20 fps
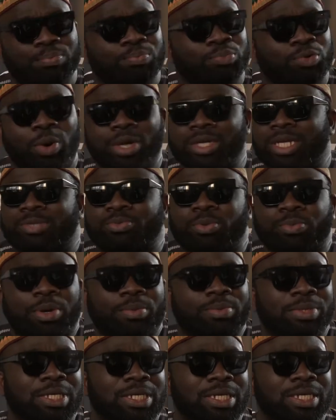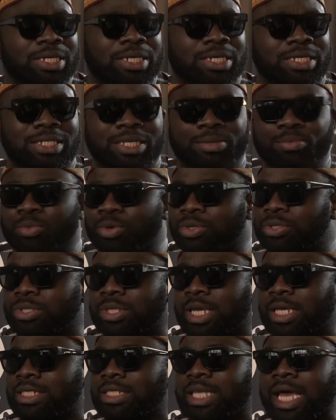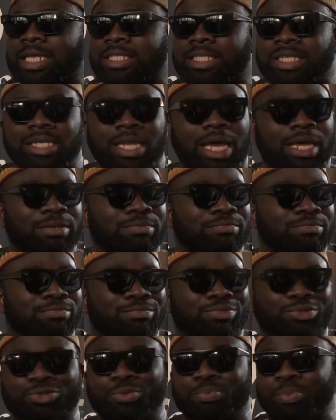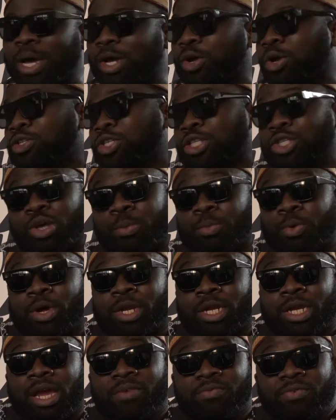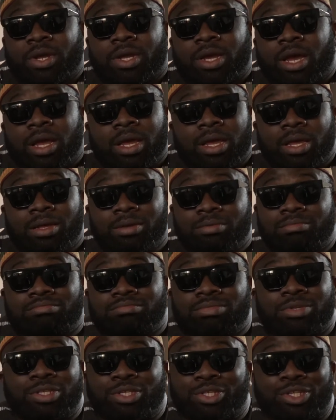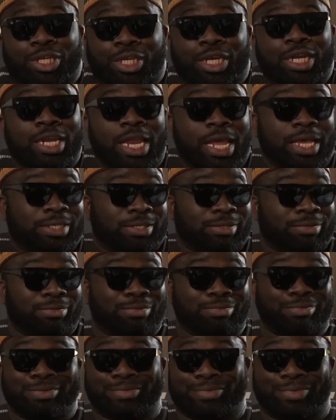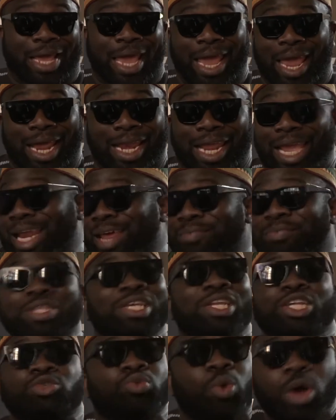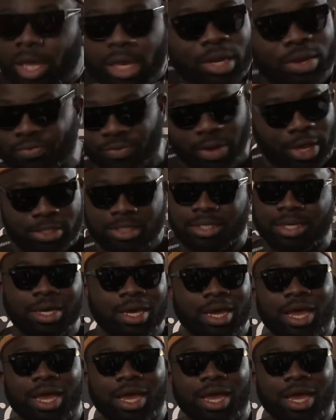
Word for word: Rwanda is probably the most exciting and super country, number one in Africa. It's the cleanest, the airline. Everything is working, in fact.